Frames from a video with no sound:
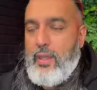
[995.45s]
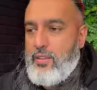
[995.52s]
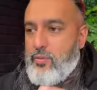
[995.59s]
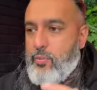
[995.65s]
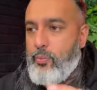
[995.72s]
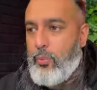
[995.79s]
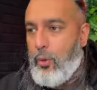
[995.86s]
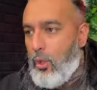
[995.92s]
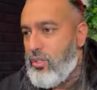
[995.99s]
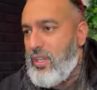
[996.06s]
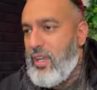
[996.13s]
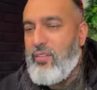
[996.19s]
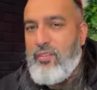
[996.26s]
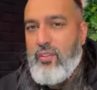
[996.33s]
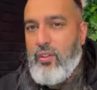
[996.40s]
That's
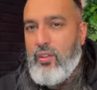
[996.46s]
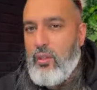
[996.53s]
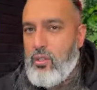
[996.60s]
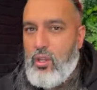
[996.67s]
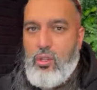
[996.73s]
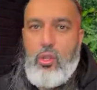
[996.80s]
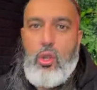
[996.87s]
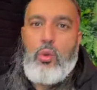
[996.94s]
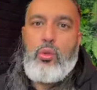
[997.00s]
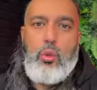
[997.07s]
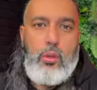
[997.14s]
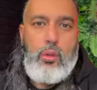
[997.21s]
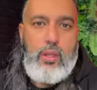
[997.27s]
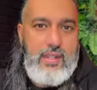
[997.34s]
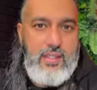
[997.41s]
blocked out for, cold
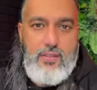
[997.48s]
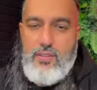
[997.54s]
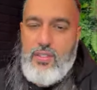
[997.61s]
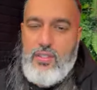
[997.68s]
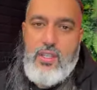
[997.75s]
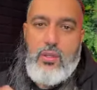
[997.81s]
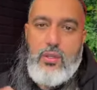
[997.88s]
calling activity